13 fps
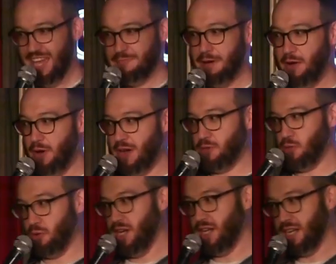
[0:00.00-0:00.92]
My wife's
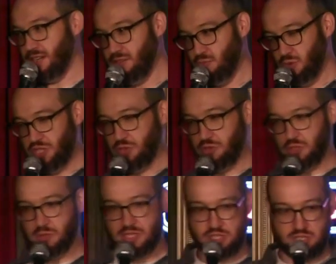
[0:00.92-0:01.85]
Greek, and what she'll
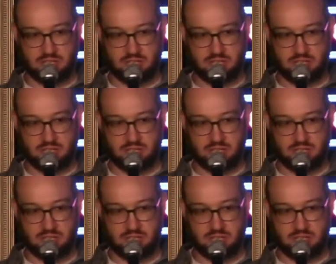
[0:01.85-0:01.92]
do is she'll